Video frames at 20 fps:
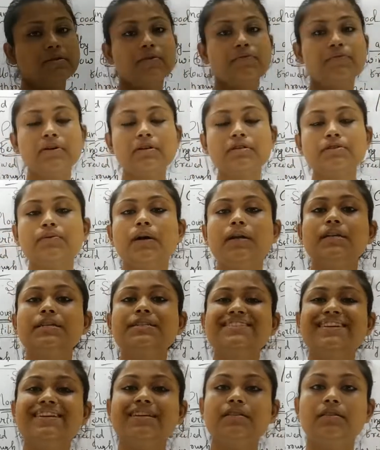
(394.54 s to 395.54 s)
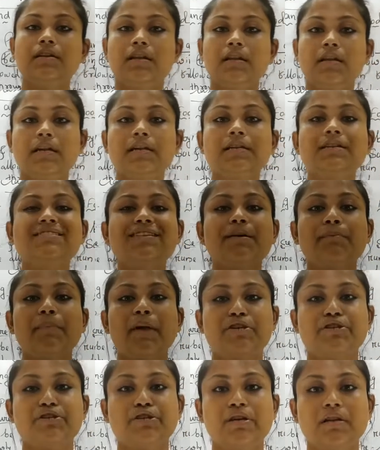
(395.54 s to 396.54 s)
first one is seed drill. It is a
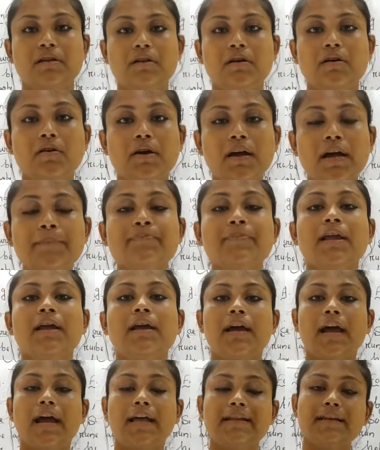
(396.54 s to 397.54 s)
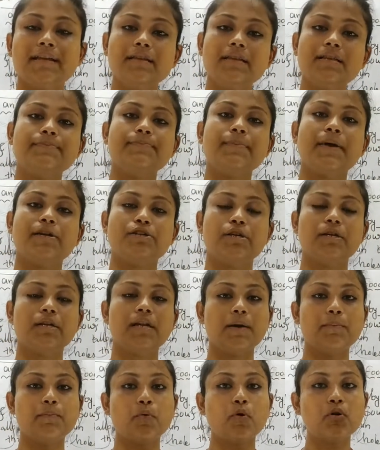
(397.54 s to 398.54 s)
machine. Okay, and in this machine,
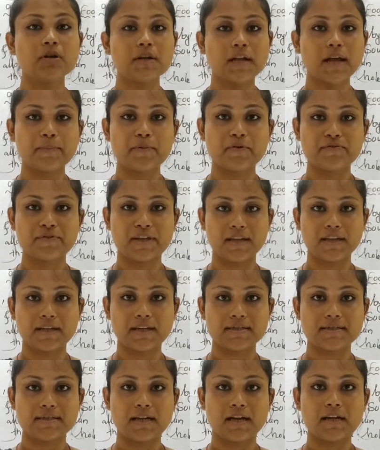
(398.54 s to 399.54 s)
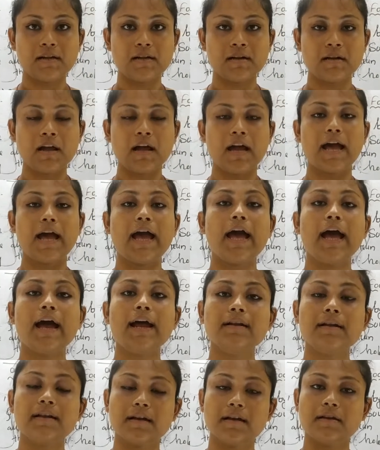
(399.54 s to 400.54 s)
a bowl type of thing is there,
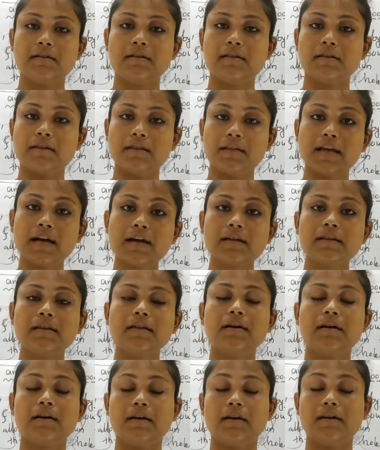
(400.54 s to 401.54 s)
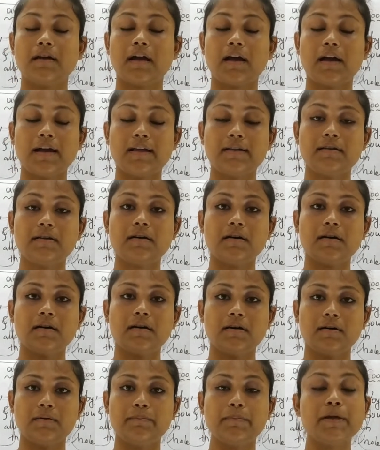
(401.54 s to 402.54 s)
and
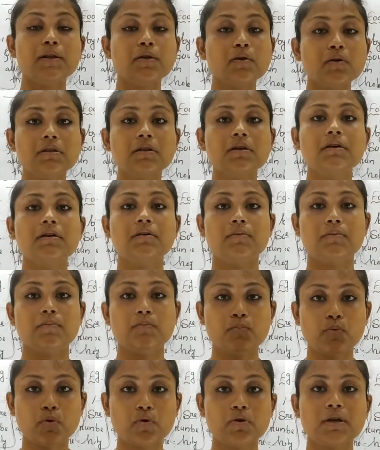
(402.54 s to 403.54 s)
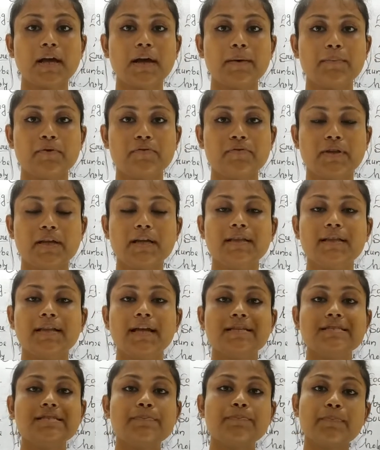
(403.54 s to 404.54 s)
below the bowl type of thing,
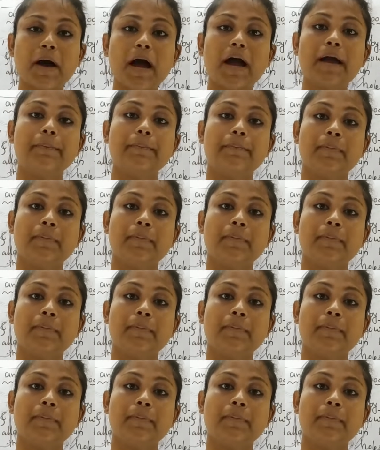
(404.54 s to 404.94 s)
there is a pipe